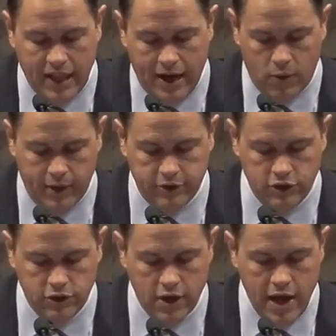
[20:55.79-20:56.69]

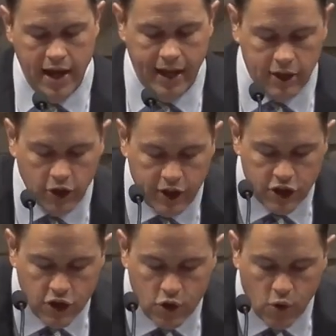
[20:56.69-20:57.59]
including you who are called
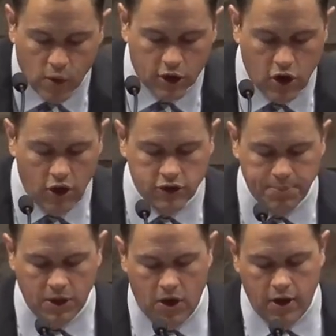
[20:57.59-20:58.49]
to belong
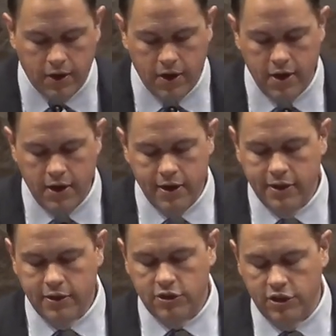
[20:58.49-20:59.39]
to Jesus
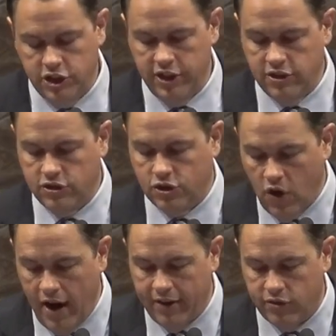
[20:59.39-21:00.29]
Christ.
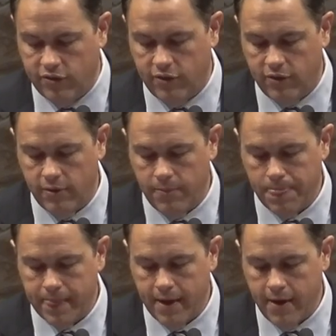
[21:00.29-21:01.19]

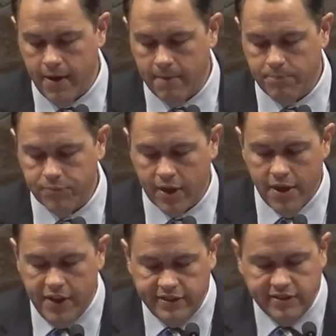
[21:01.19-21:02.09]
This is how he
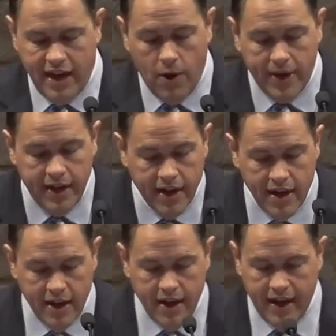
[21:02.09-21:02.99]
if you
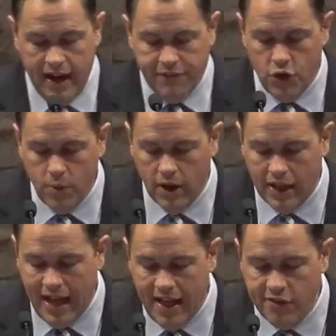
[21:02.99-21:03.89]
will, ends the
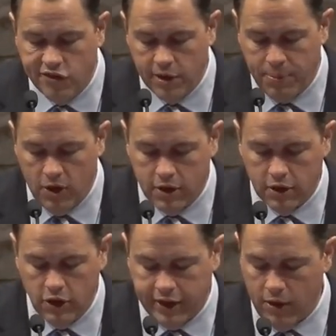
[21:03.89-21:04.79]
book. Look at Romans
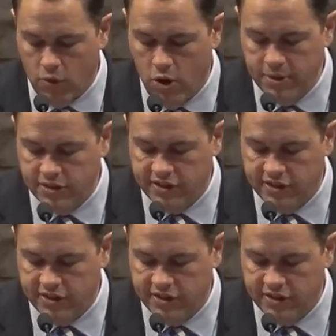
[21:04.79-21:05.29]
16.